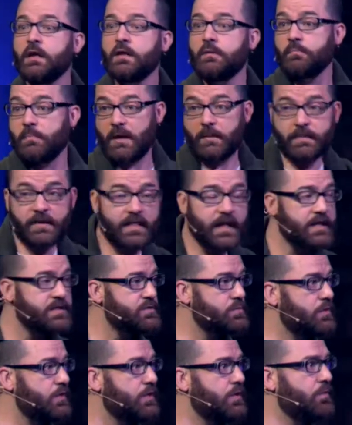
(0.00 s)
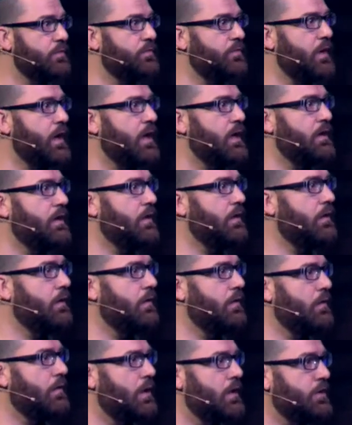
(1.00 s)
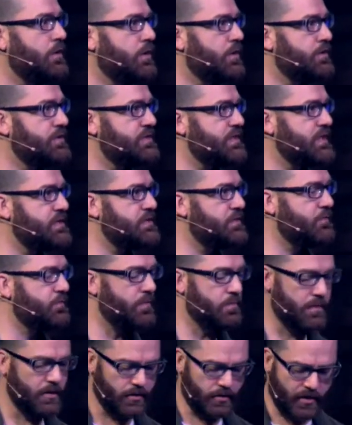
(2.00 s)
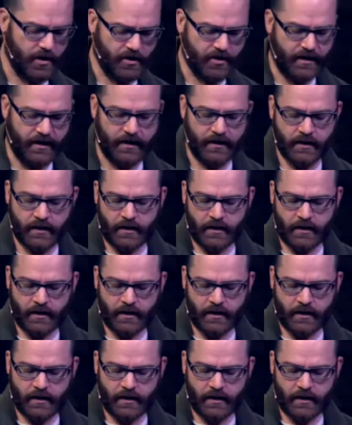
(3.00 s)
Maybe that's where you find uh, your sense of familiarity.